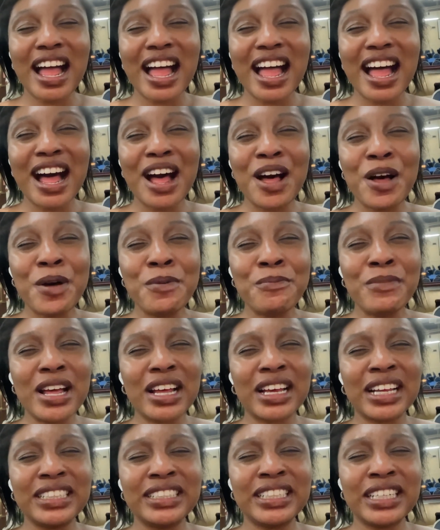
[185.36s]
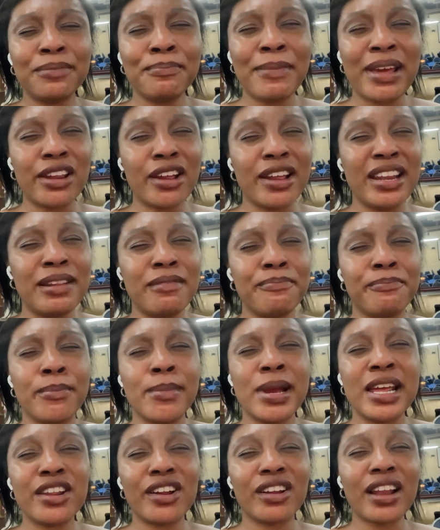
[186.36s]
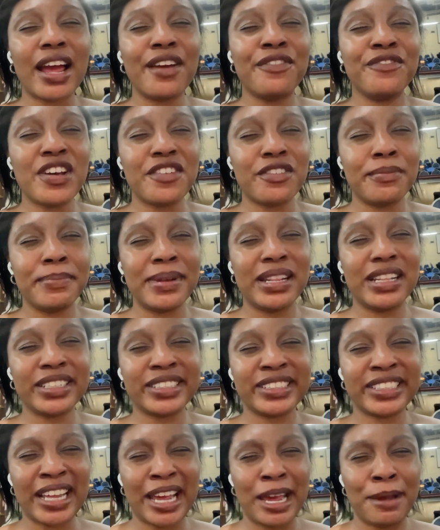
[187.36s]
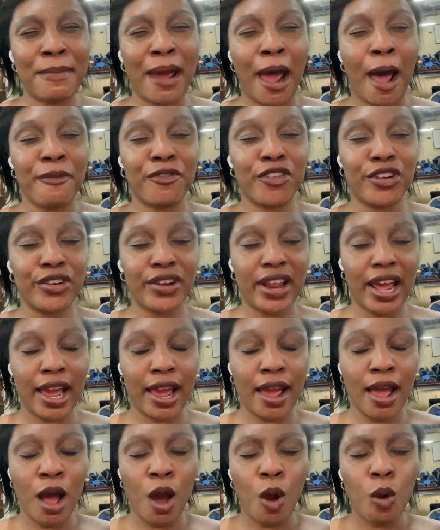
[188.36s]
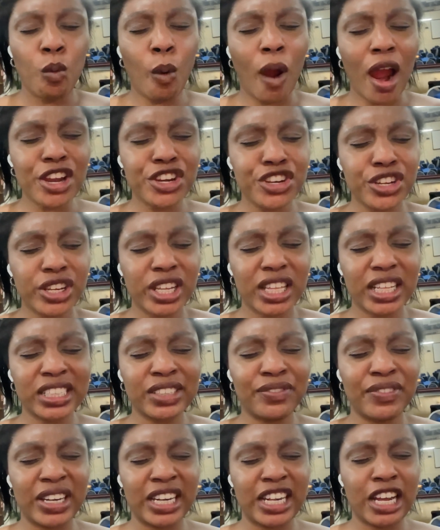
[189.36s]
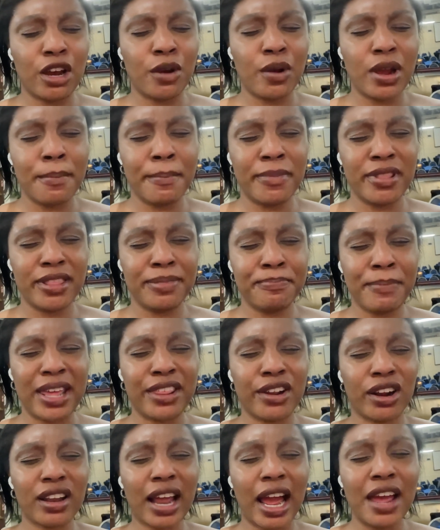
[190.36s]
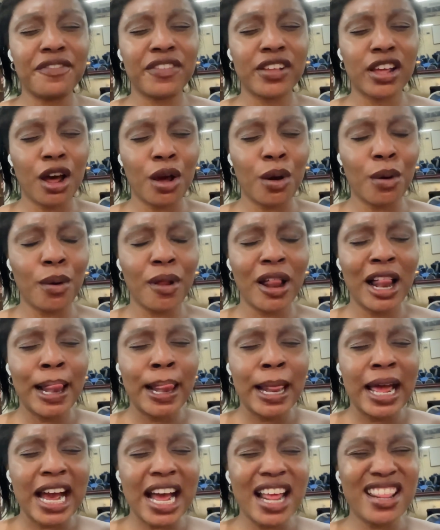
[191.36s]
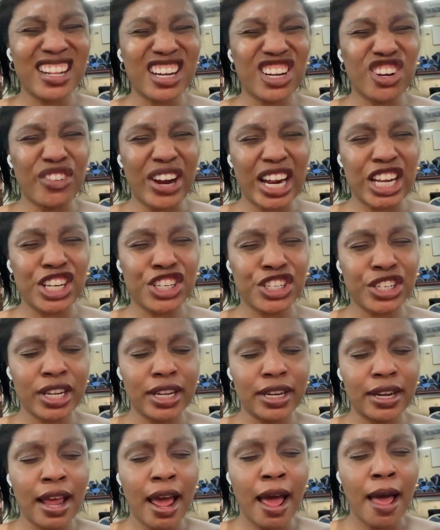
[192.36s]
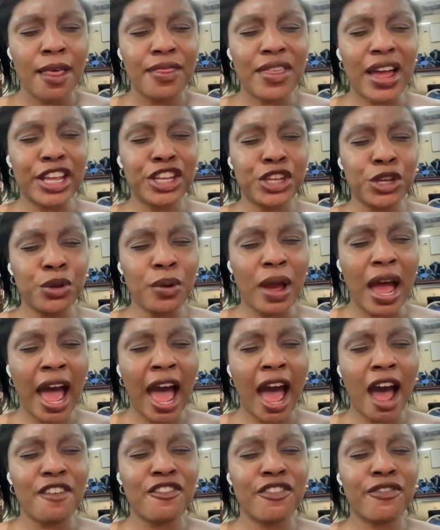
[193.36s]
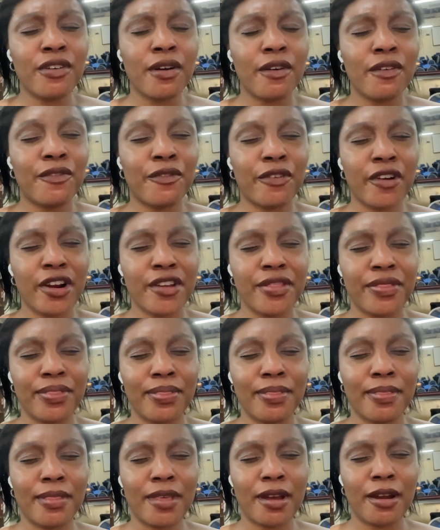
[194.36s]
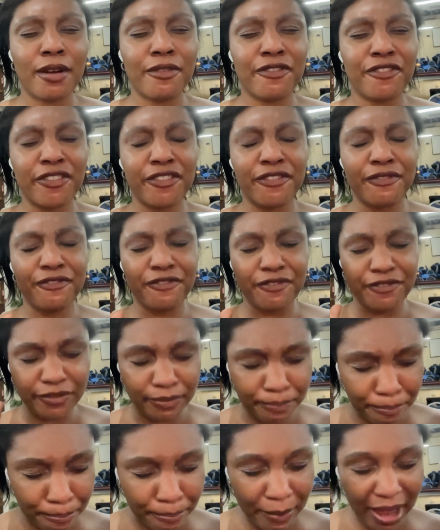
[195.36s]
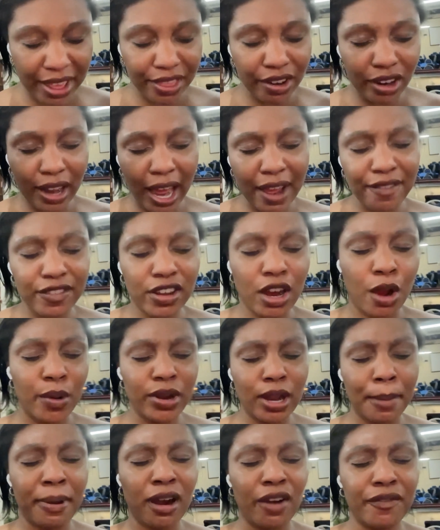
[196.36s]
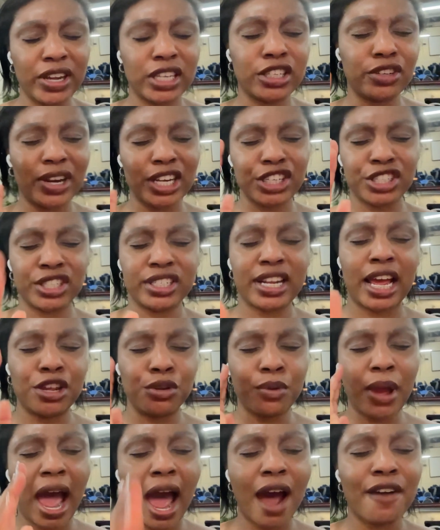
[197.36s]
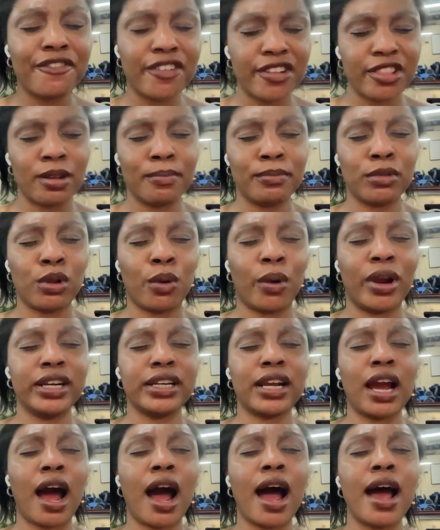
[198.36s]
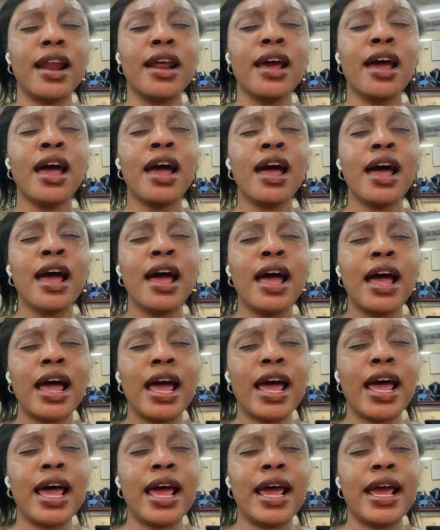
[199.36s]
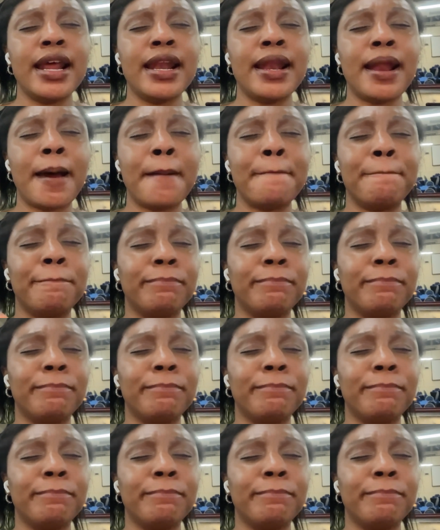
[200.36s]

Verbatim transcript: Um, may they may their life never be the same after they watch this video, and may their life go in the direction that you have for. May their life go in a perfect direction that you have for them, Lord God, and.